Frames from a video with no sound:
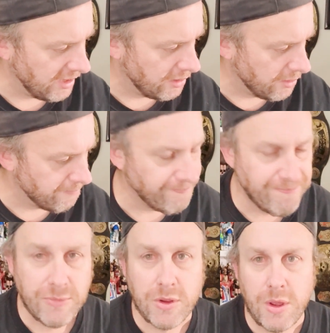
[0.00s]
he
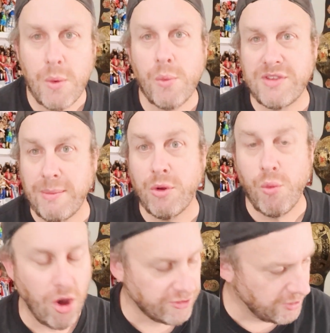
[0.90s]
was able
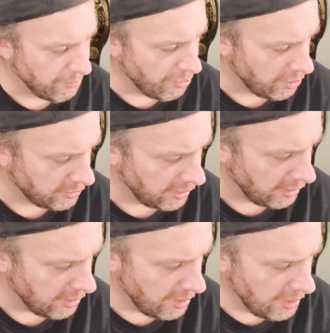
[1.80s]
to walk
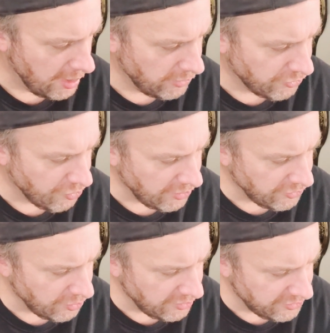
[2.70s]
temporarily. In the
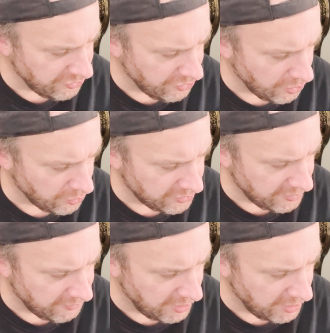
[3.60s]
treacherous jungles